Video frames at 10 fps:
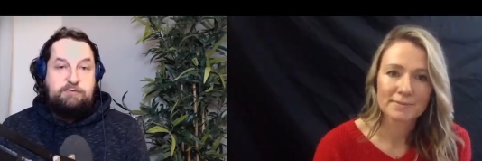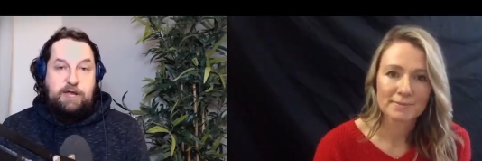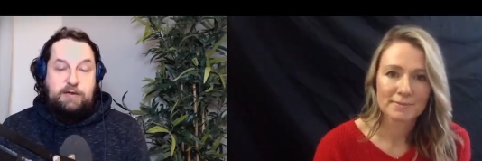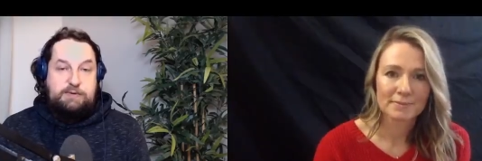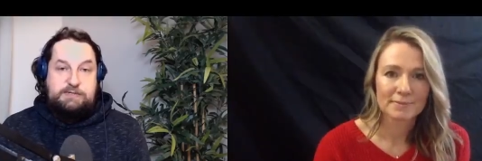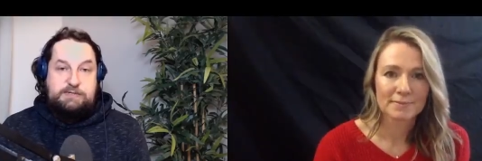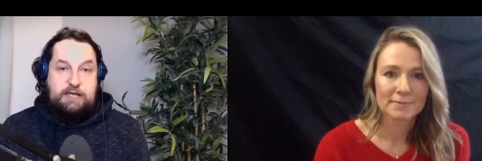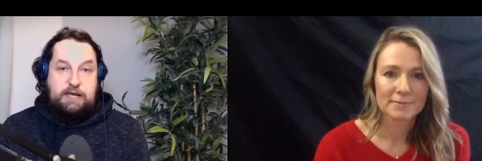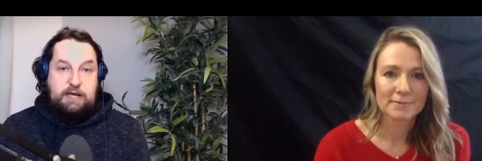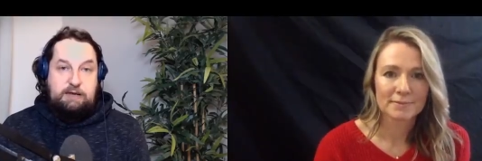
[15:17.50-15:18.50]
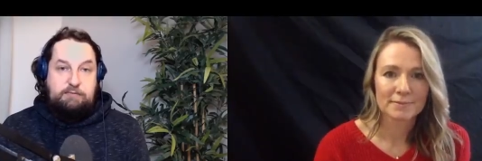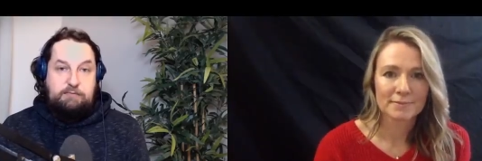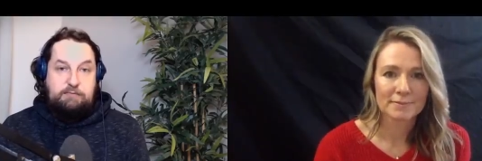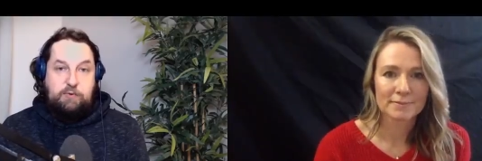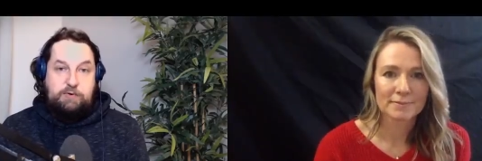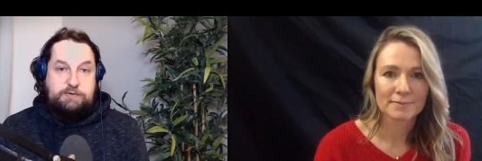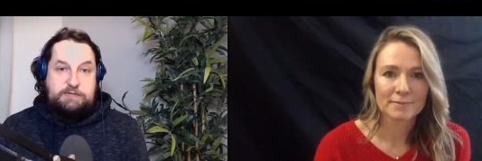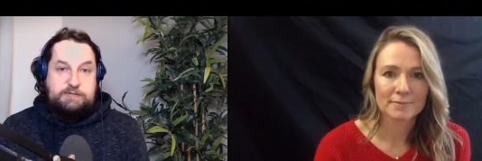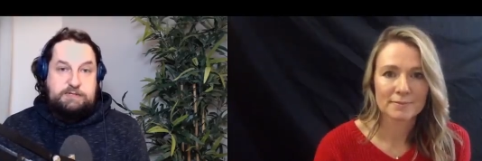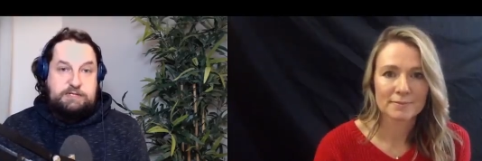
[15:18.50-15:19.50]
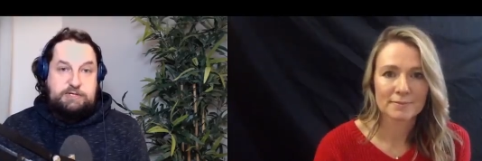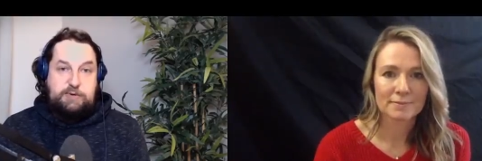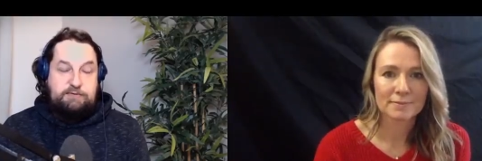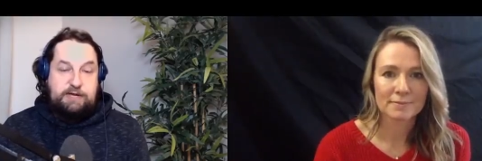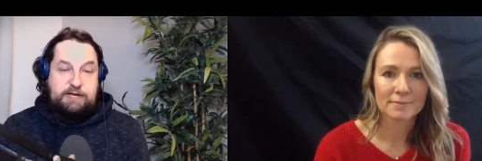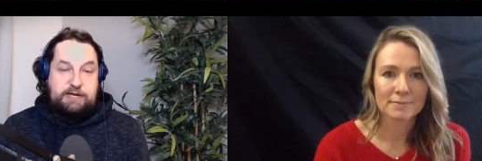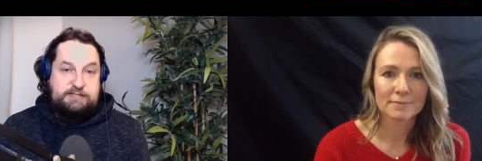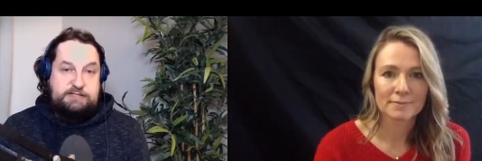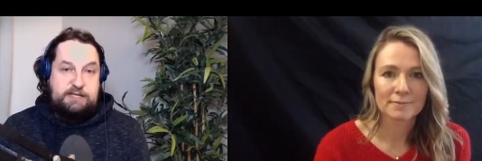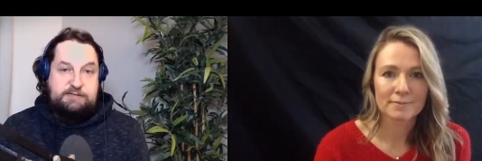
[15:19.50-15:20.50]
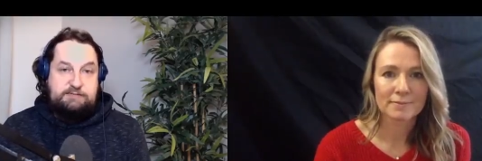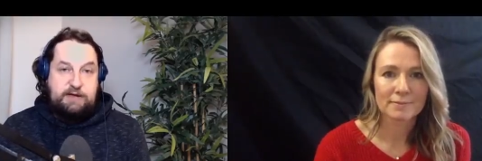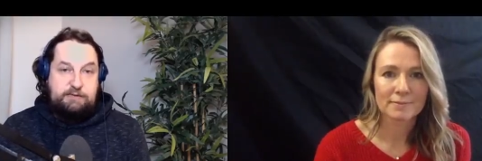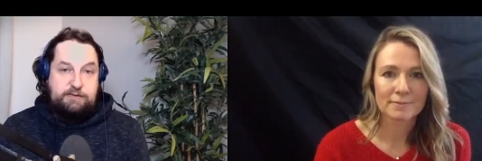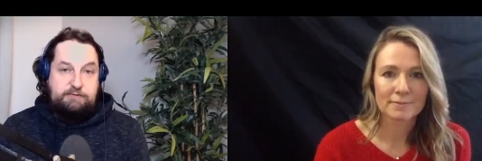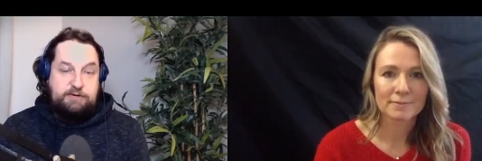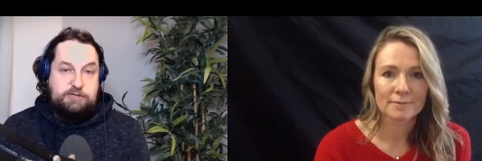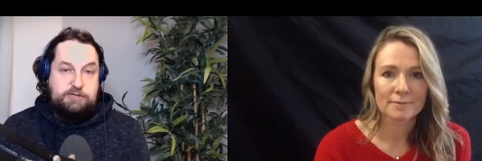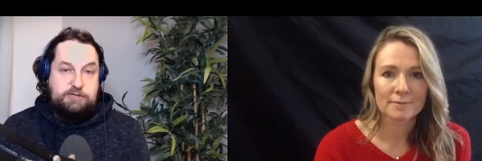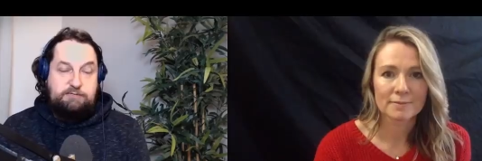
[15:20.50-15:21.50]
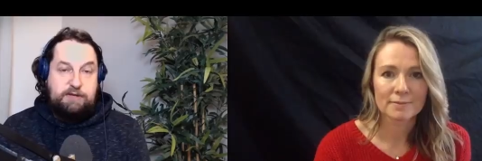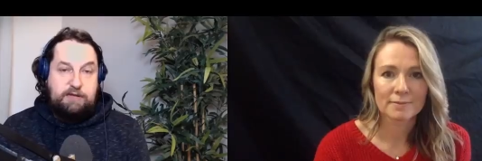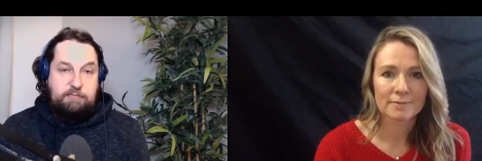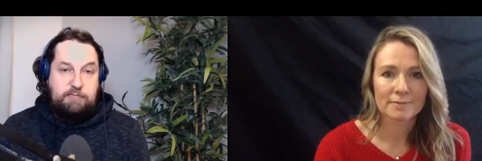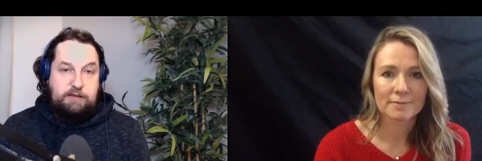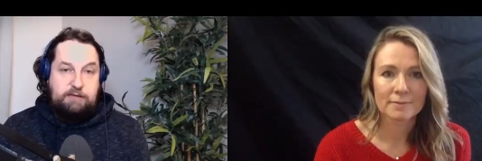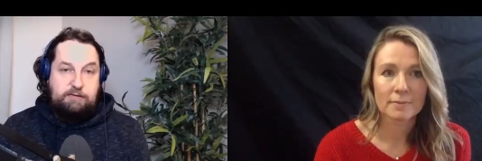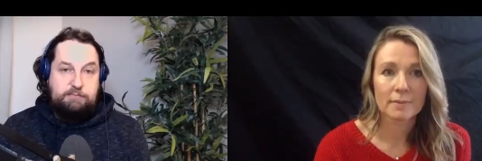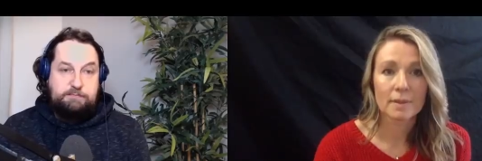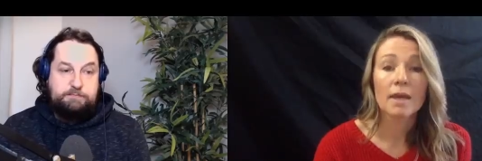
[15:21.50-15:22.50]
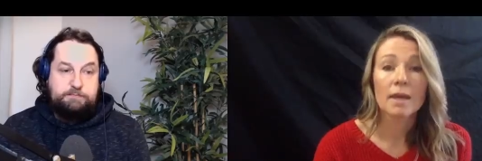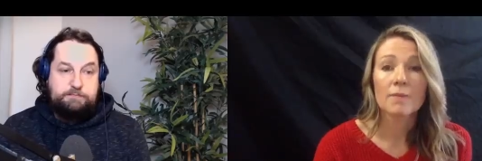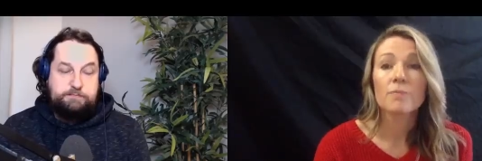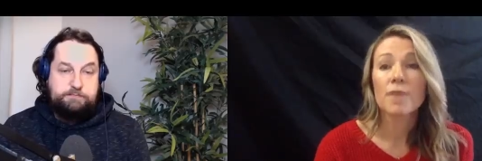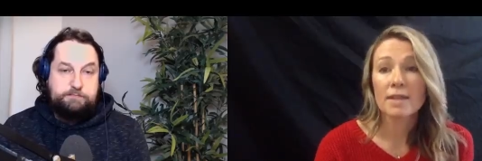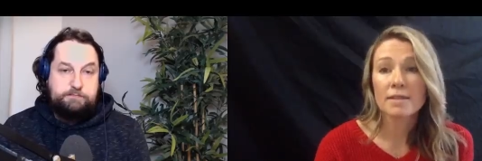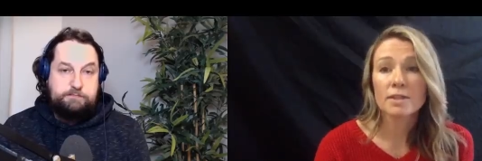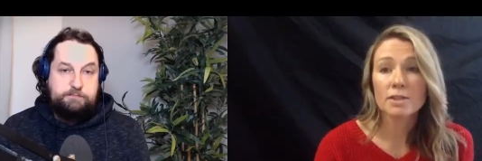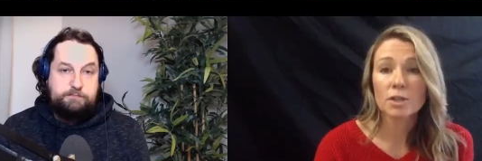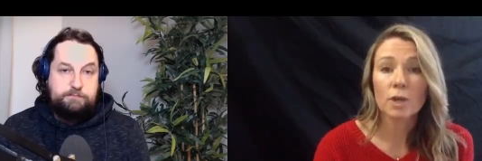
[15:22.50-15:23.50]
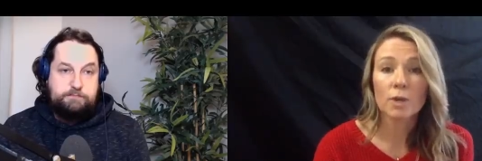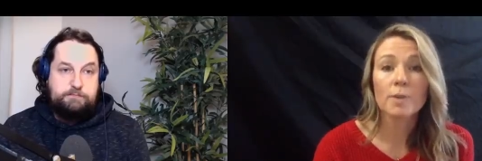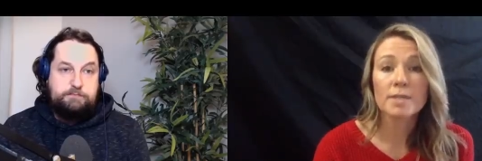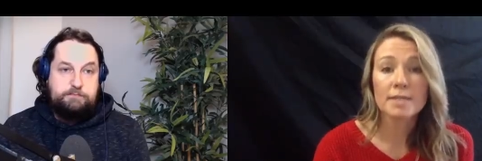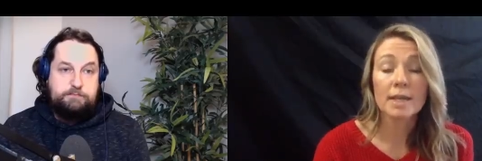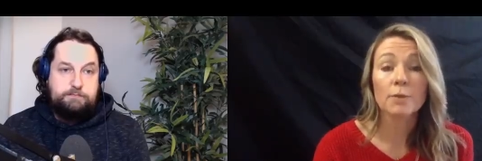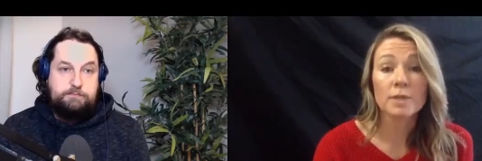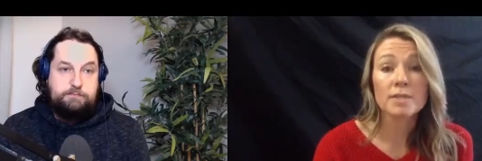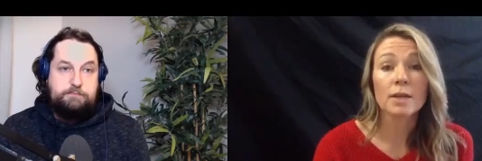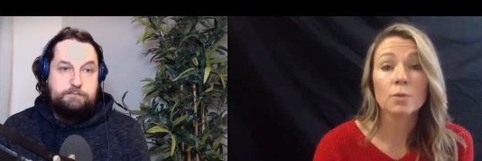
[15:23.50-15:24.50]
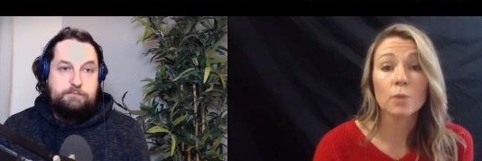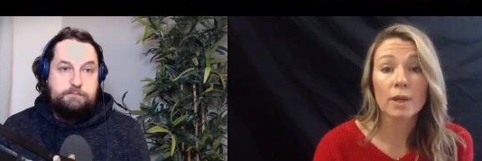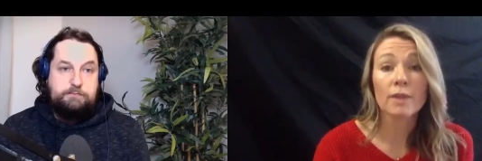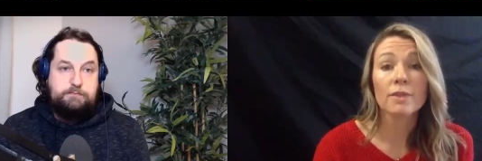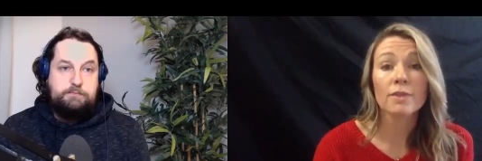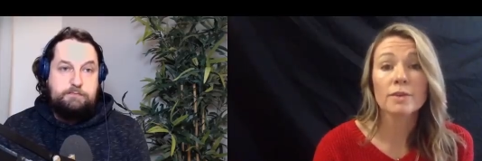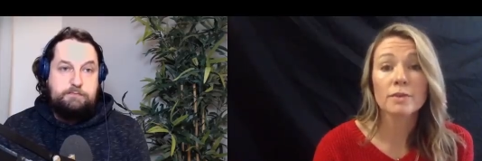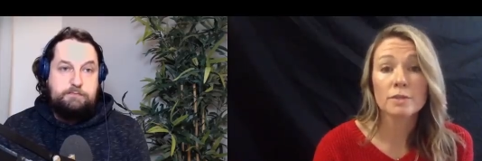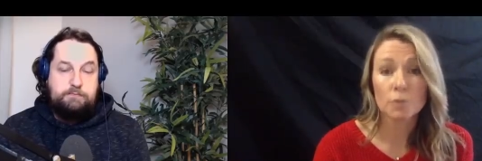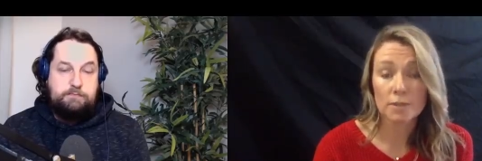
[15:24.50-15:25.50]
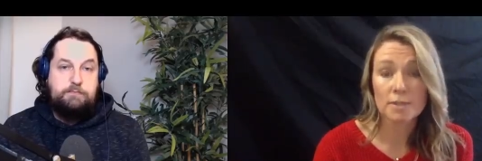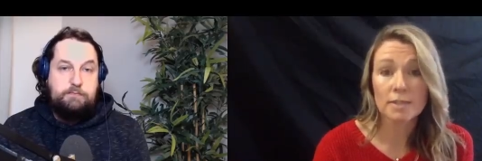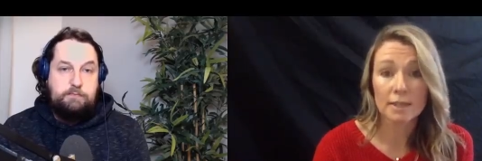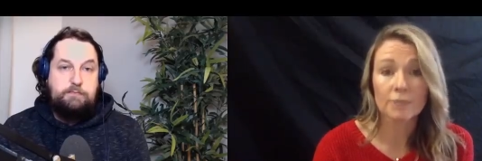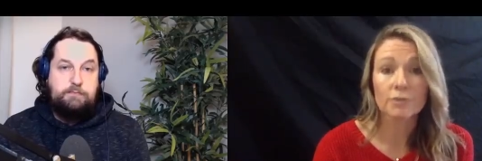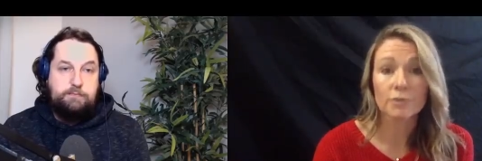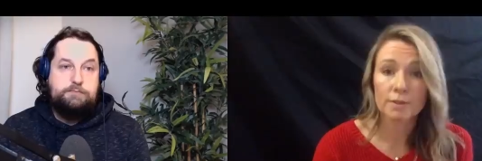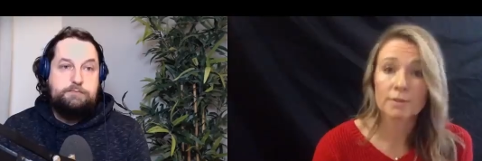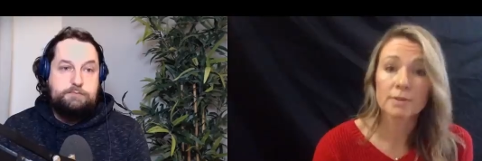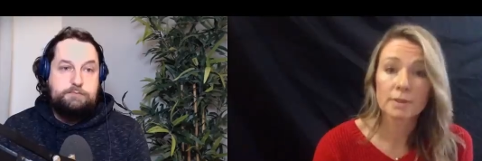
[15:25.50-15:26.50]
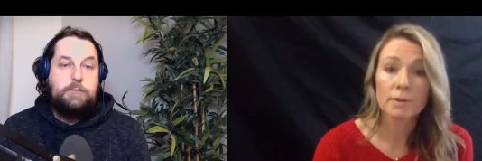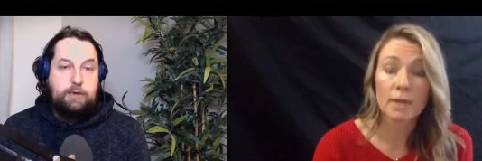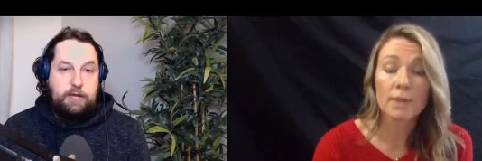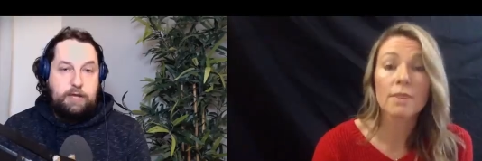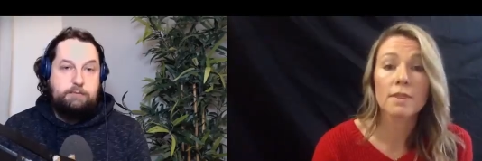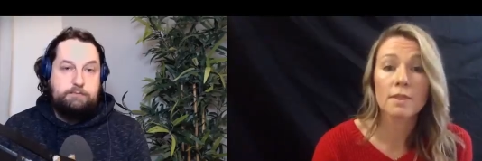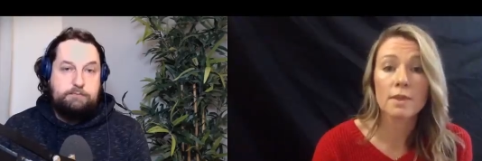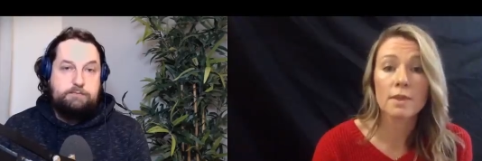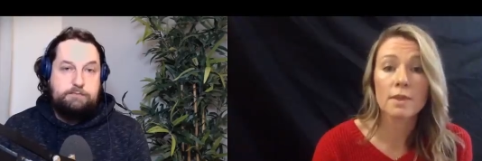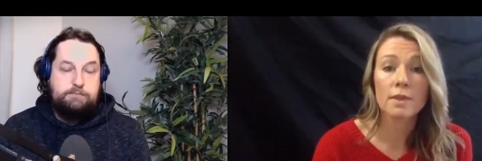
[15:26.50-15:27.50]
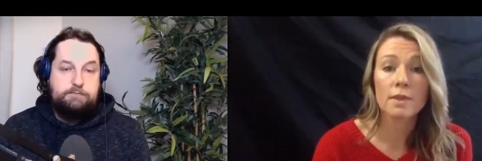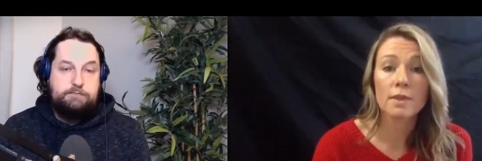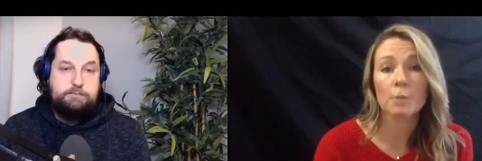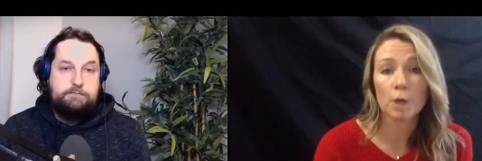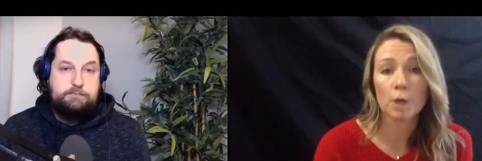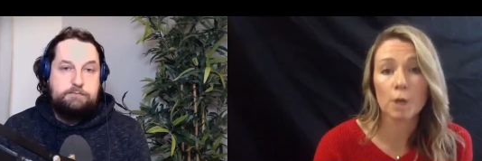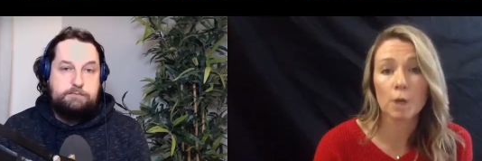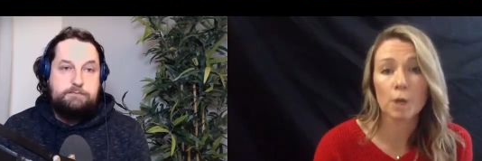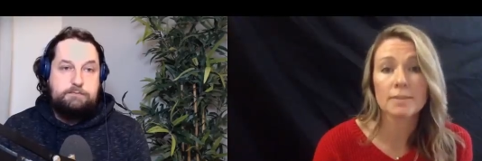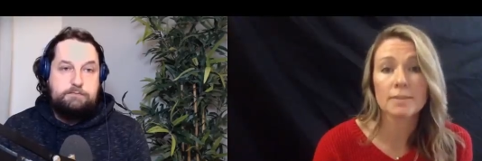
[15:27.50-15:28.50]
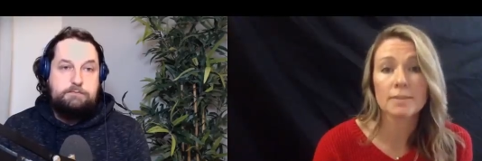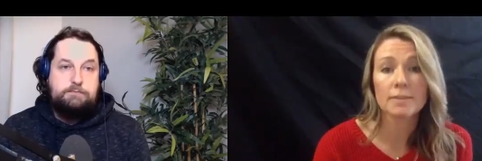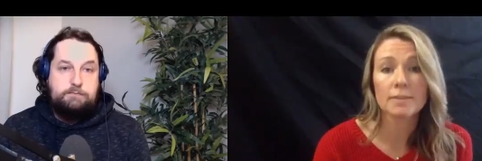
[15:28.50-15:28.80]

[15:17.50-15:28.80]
Speaker 1: and Susan ever invite you into their quarters, and did you ever get a sense of how they're actually living in? That's
Speaker 2: actually where we stayed. We stayed with Sue and Steve. In, okay. In their apartment